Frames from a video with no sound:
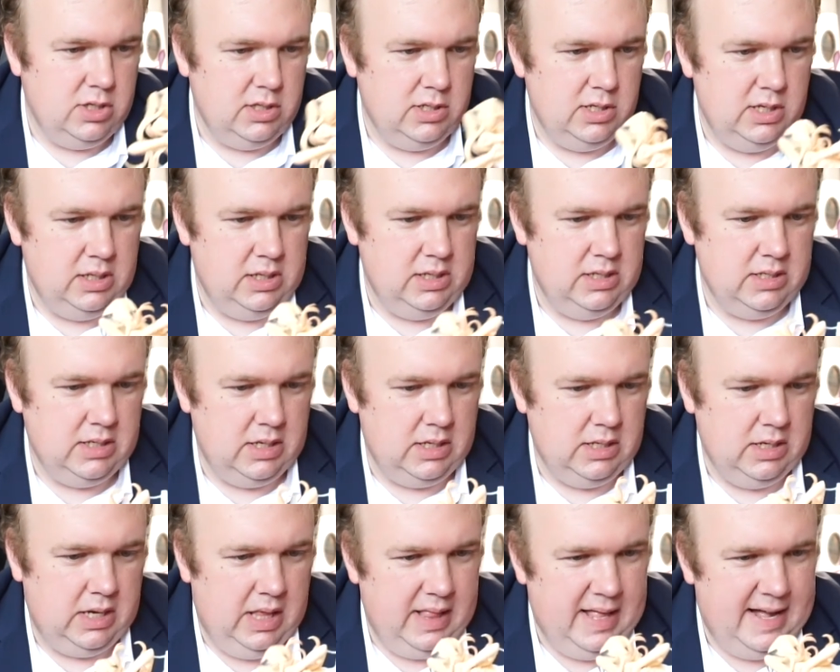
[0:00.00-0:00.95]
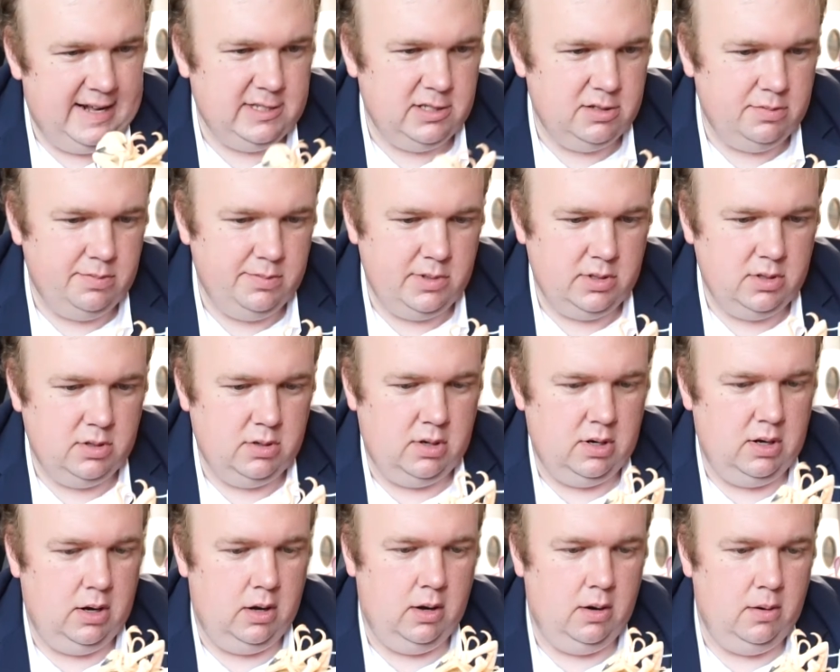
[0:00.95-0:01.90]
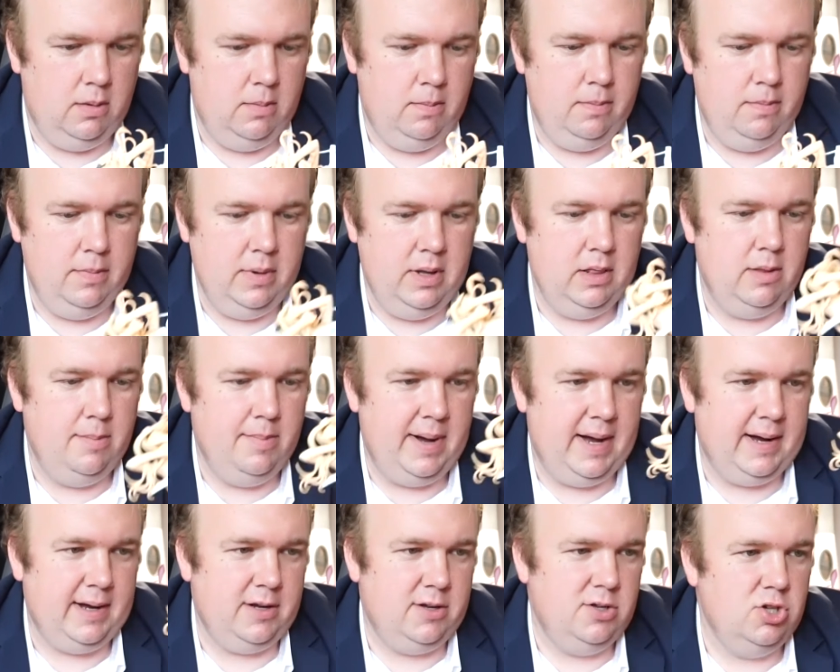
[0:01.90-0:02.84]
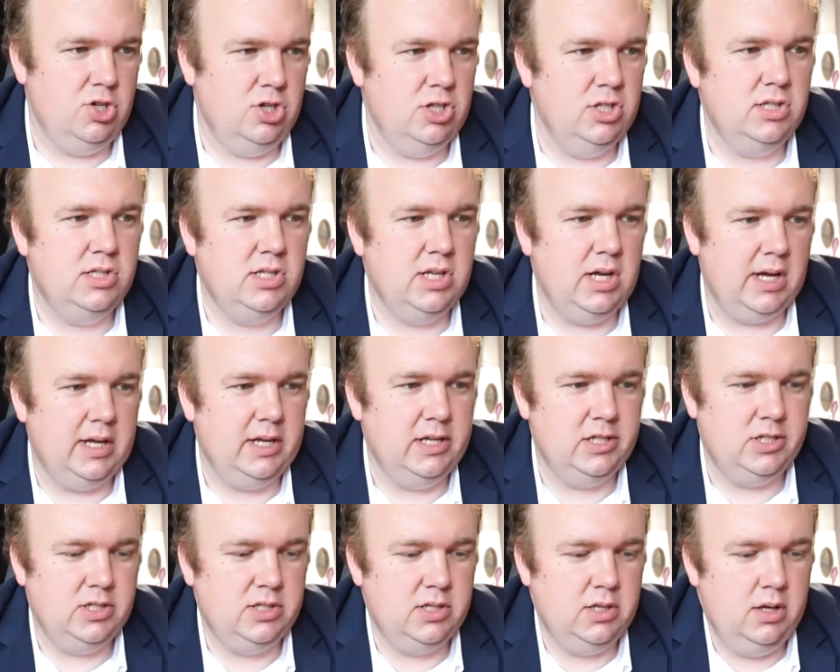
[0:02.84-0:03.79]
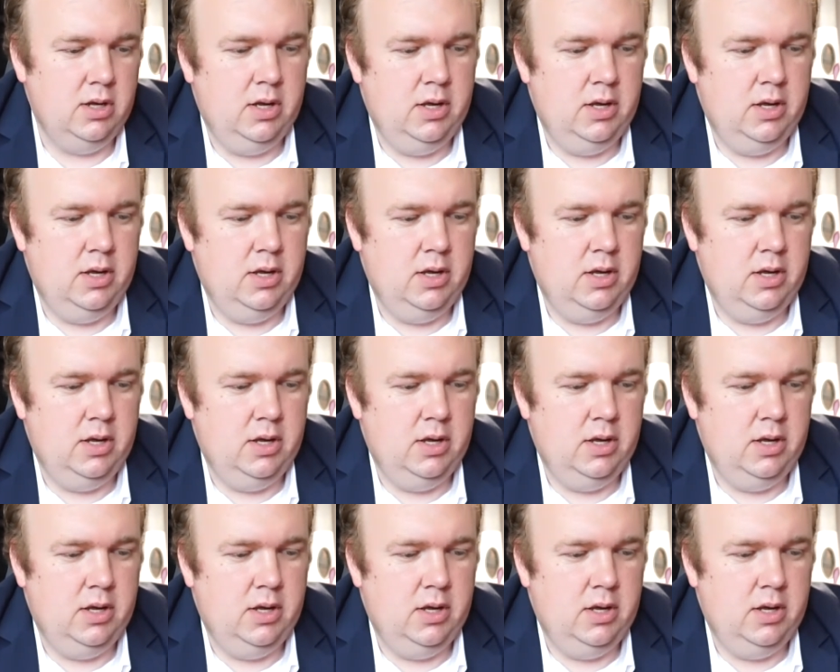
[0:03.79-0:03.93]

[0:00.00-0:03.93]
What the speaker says: It is unclasped. In the back, she's, I guess